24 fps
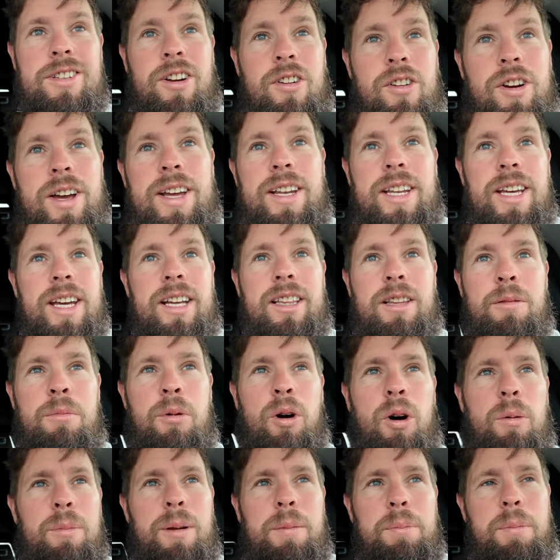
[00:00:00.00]
It's a grey day at the
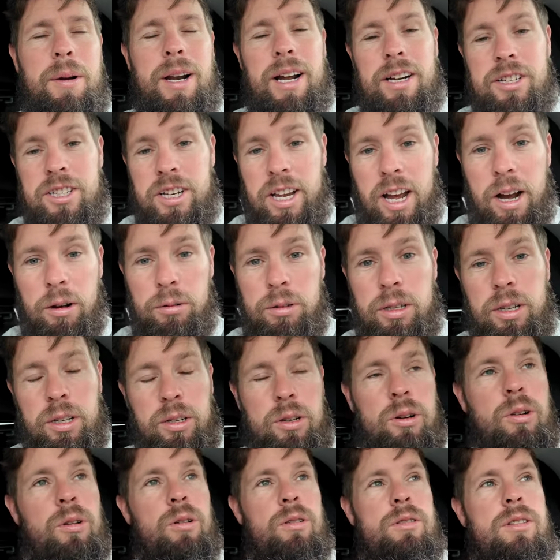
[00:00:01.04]
moment, but actually out to
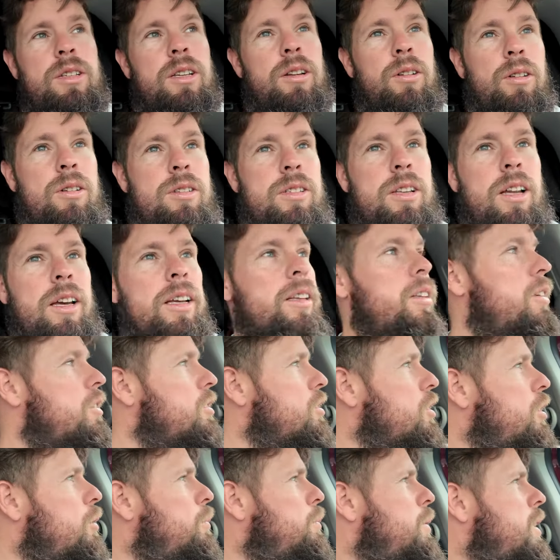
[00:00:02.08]
the coast it looks like
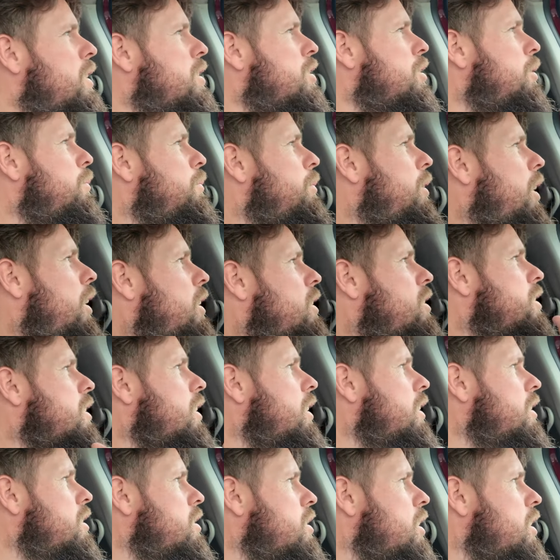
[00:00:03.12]
there's could be some nice